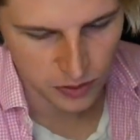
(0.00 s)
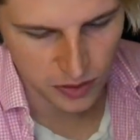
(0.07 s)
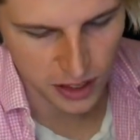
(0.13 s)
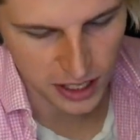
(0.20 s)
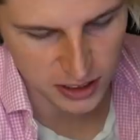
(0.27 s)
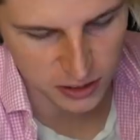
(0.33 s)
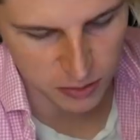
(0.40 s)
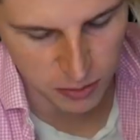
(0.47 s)

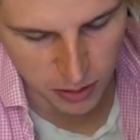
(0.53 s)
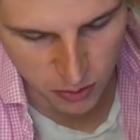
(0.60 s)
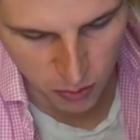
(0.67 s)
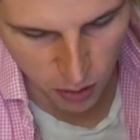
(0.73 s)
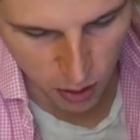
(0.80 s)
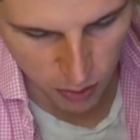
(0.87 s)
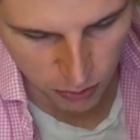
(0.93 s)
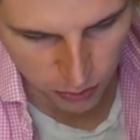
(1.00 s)
Things have been
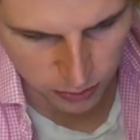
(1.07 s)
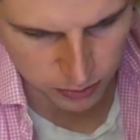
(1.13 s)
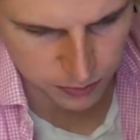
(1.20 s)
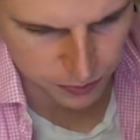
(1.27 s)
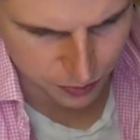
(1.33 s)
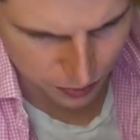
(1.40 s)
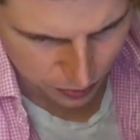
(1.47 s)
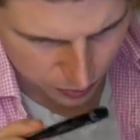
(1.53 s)
rough.
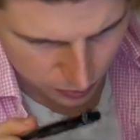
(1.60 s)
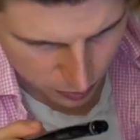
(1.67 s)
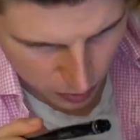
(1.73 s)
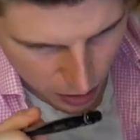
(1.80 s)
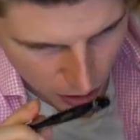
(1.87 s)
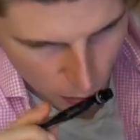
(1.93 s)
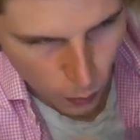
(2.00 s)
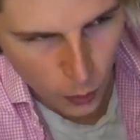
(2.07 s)

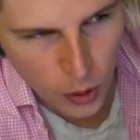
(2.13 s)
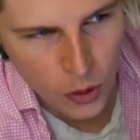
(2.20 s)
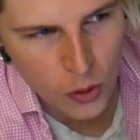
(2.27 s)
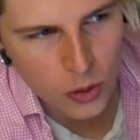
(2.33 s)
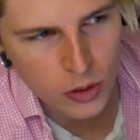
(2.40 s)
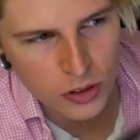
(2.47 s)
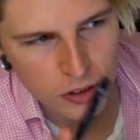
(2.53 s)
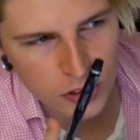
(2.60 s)

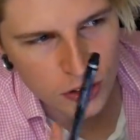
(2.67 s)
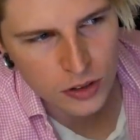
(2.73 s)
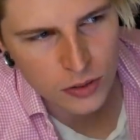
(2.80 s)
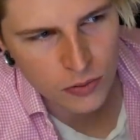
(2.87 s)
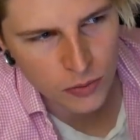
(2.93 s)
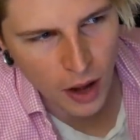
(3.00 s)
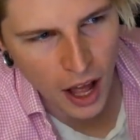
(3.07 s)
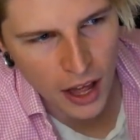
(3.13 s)
We'll
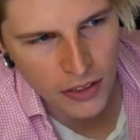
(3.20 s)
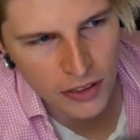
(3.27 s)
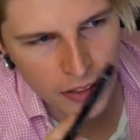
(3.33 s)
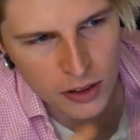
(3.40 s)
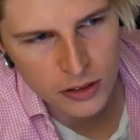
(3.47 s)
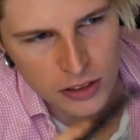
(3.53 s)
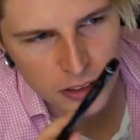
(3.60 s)
find